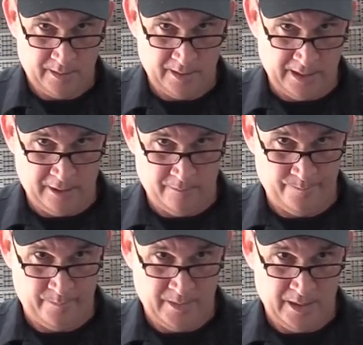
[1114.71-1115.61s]
So
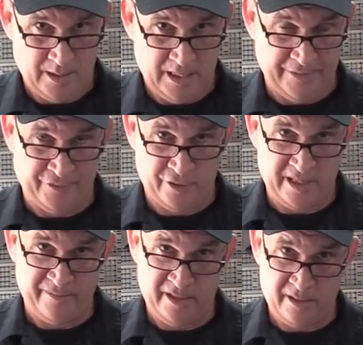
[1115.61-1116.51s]
if they're
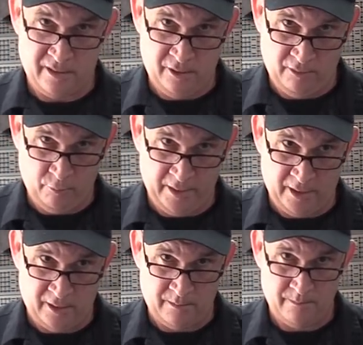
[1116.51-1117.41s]
giving it in
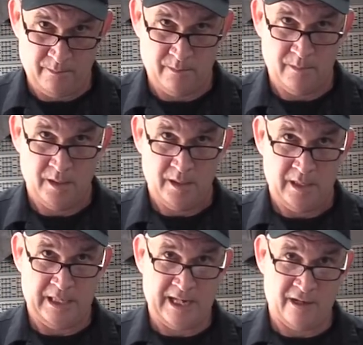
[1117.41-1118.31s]
goodwill
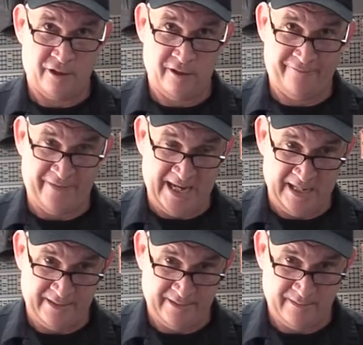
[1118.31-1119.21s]
and out of good
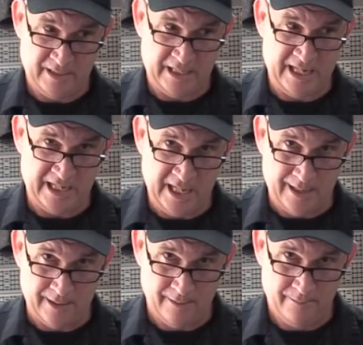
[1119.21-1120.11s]
faith and they
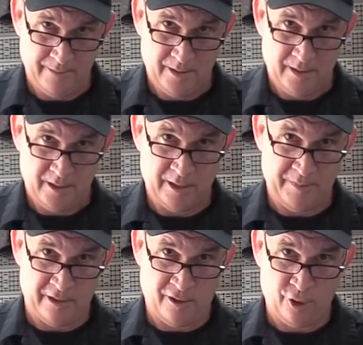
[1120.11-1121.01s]
care, you
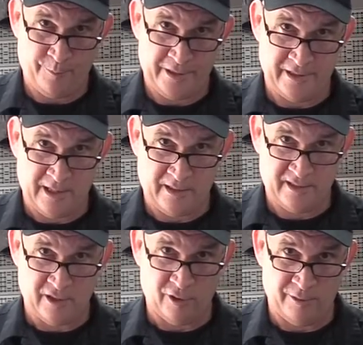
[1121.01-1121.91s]
better hope it's not a
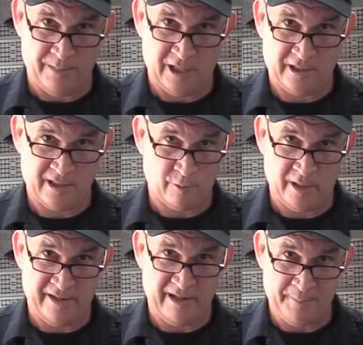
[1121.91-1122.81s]
stolen bell, because it
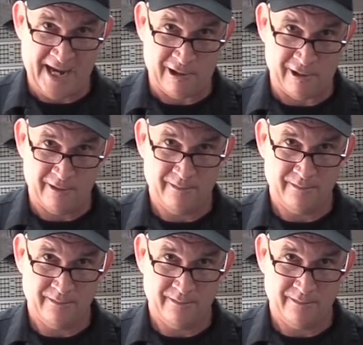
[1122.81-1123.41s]
won't have any power.